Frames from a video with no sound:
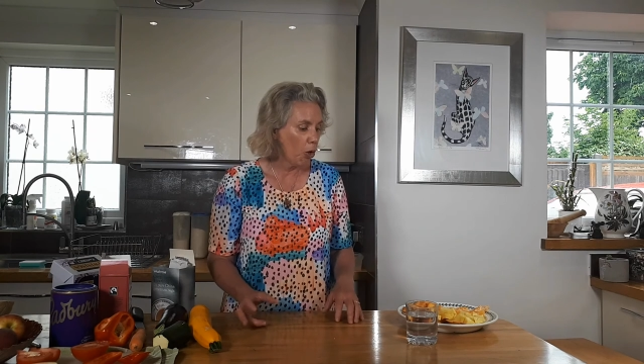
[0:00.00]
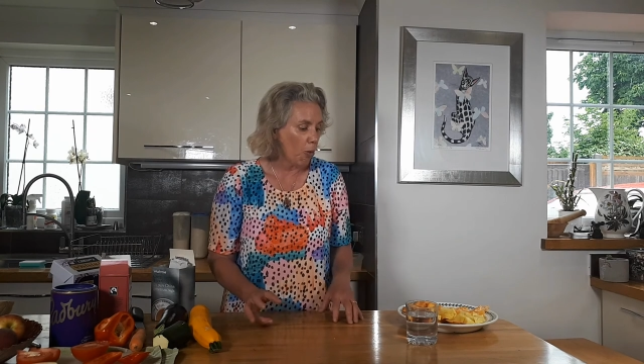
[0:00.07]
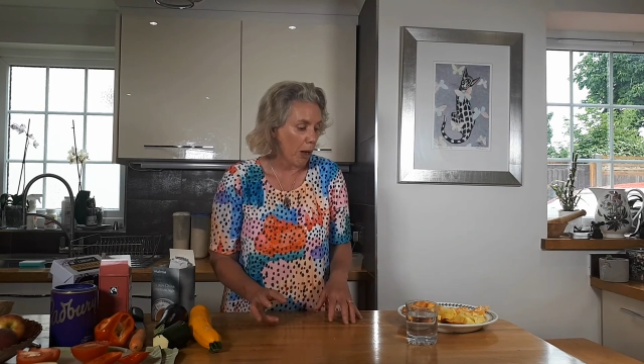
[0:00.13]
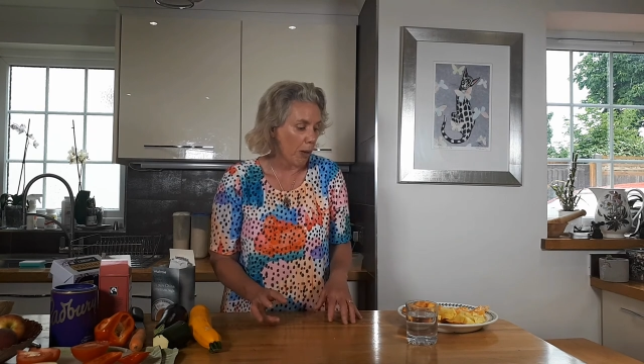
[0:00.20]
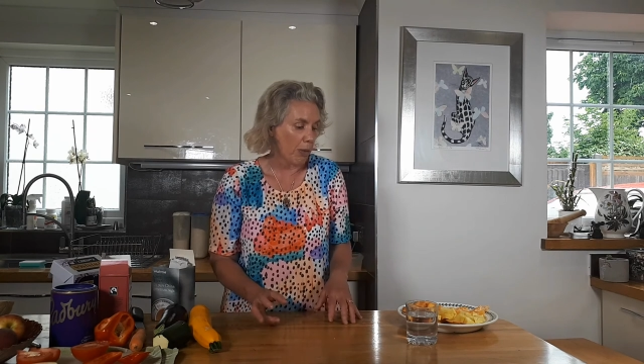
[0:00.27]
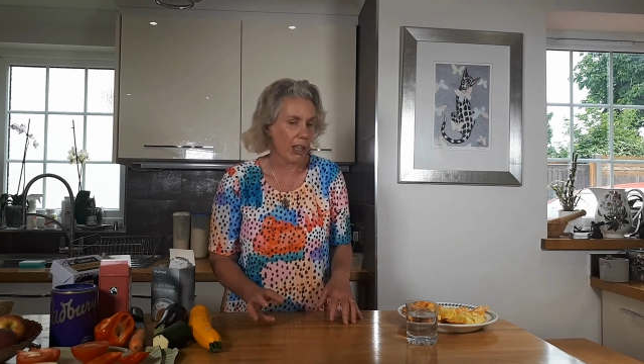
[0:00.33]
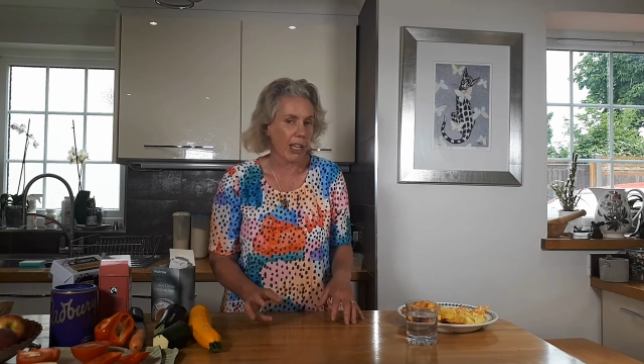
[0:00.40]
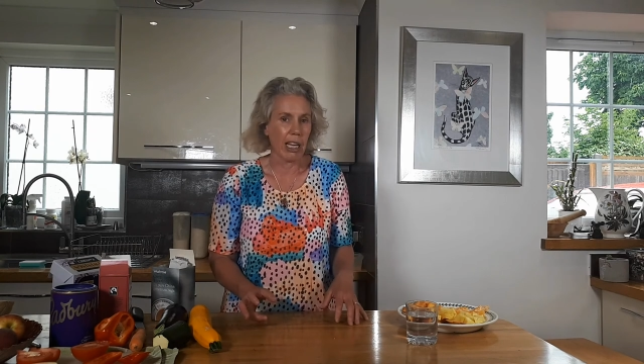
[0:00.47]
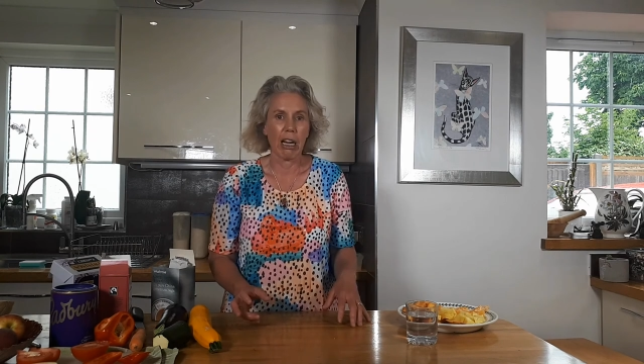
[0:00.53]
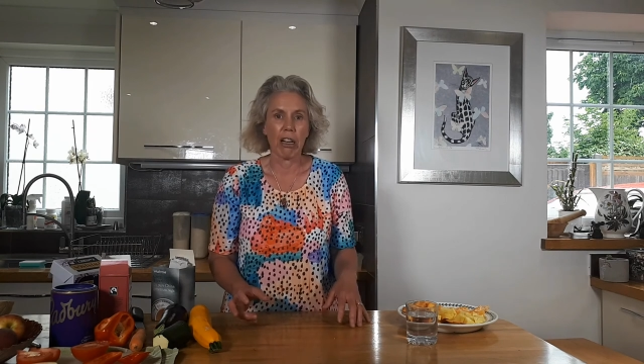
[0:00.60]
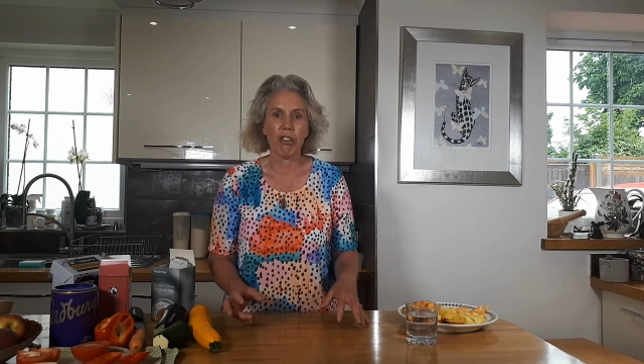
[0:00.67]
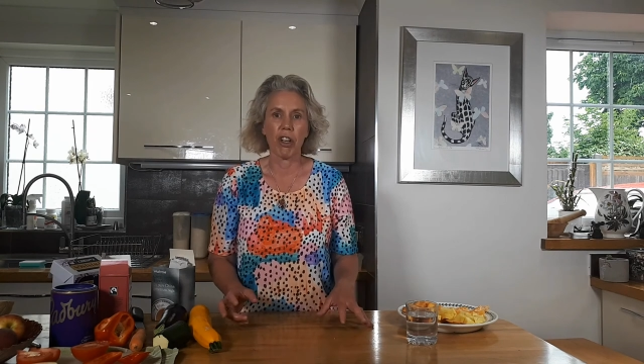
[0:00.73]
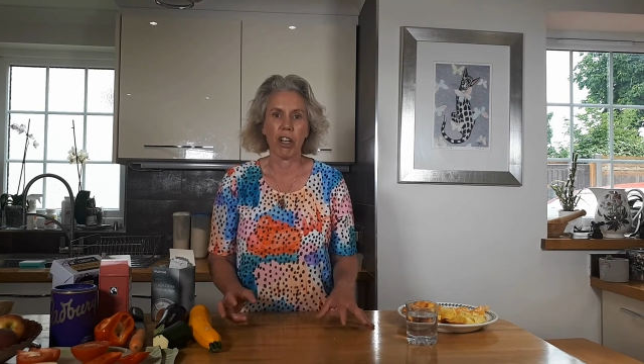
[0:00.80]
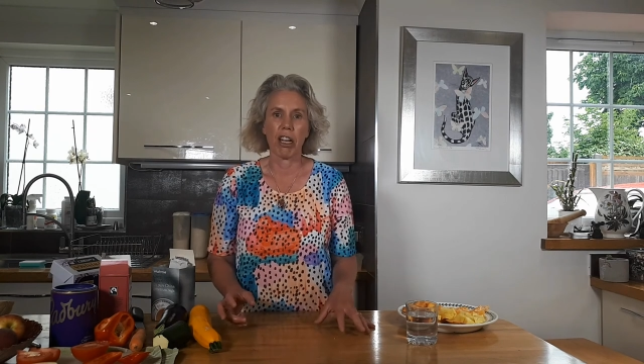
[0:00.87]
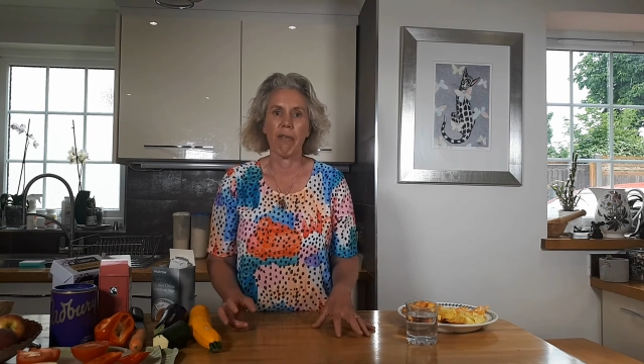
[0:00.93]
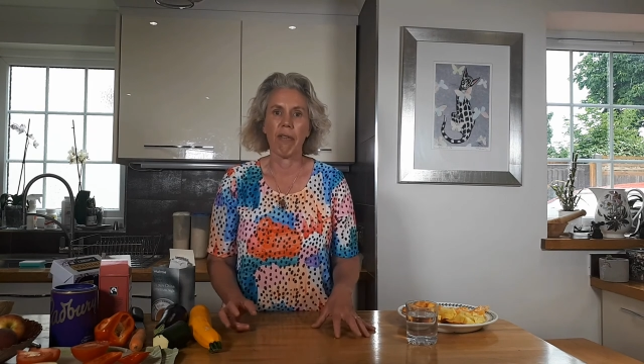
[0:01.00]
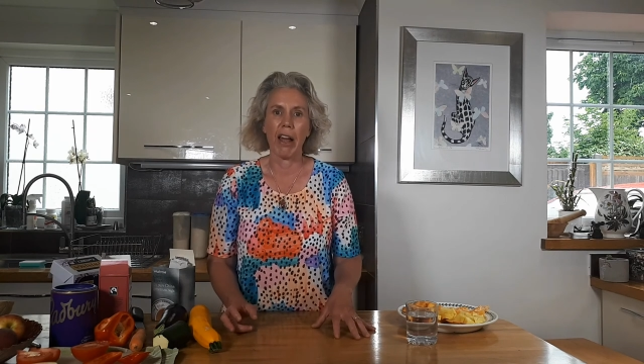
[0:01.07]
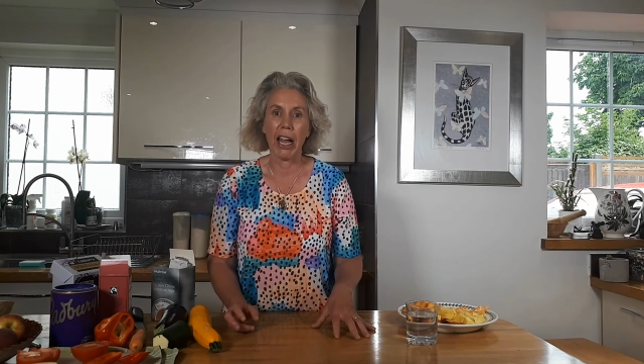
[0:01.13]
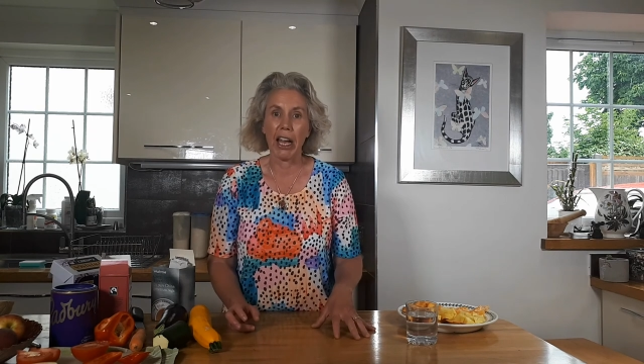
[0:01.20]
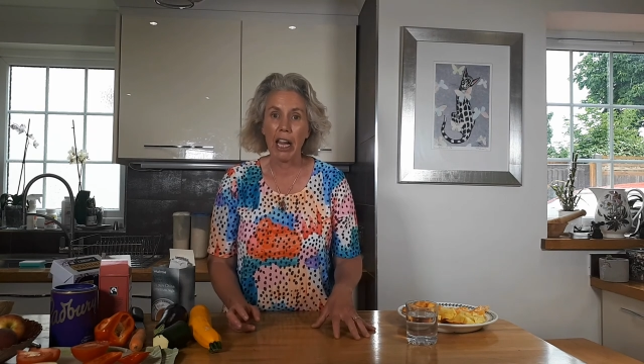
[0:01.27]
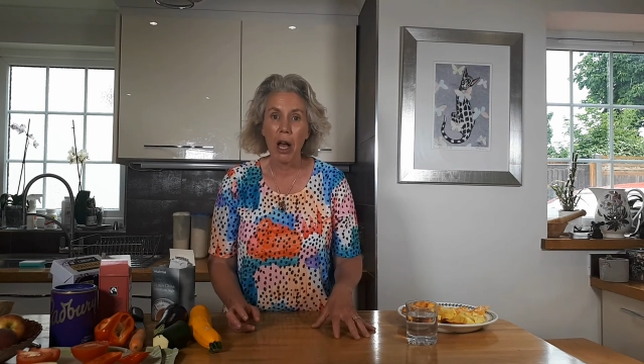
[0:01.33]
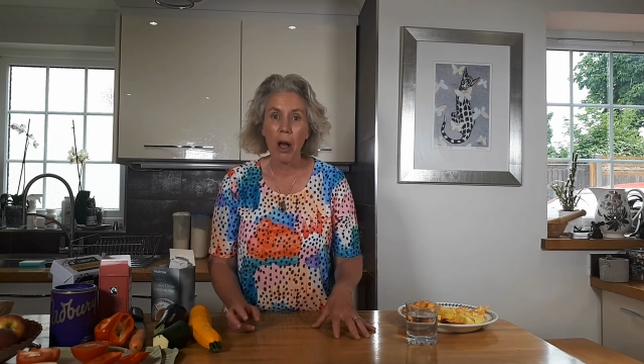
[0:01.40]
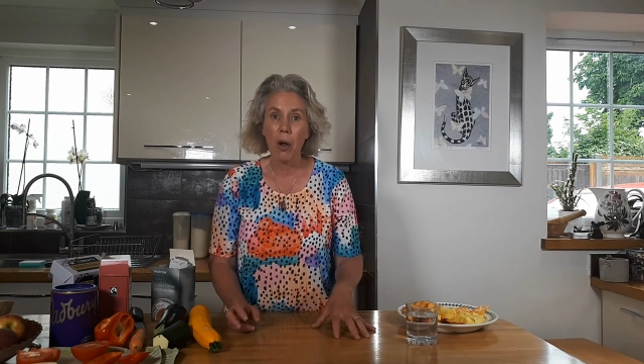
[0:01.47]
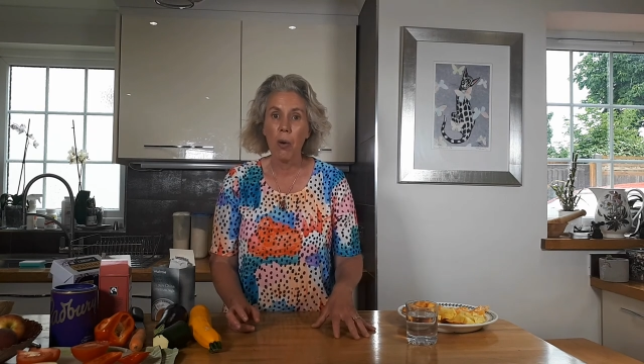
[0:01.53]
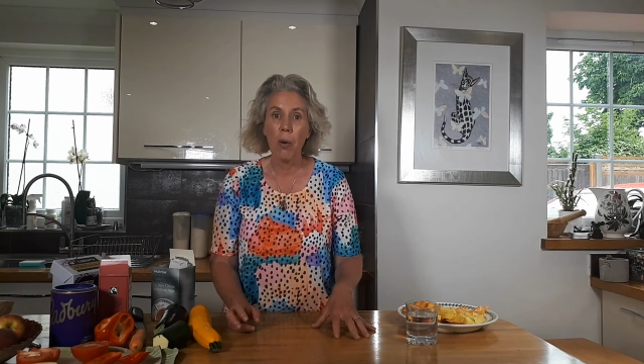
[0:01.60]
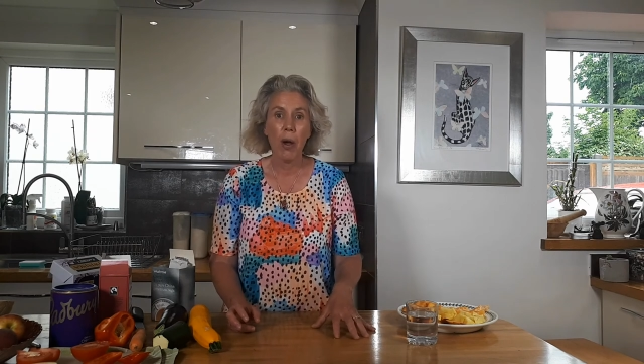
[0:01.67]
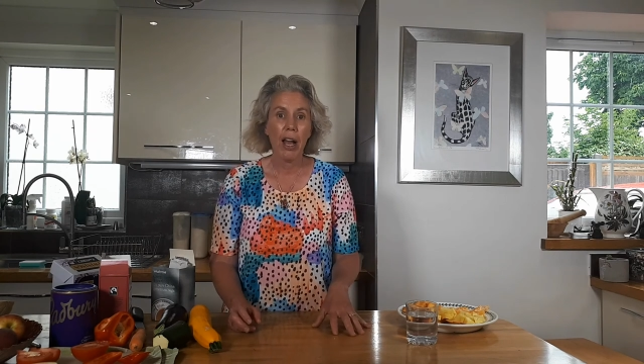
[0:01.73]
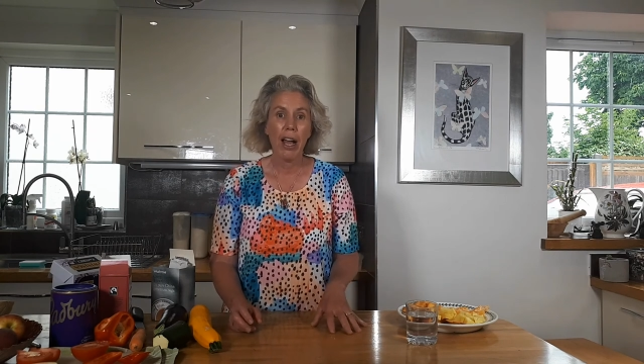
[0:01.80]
maybe you think actually I'll give that a go.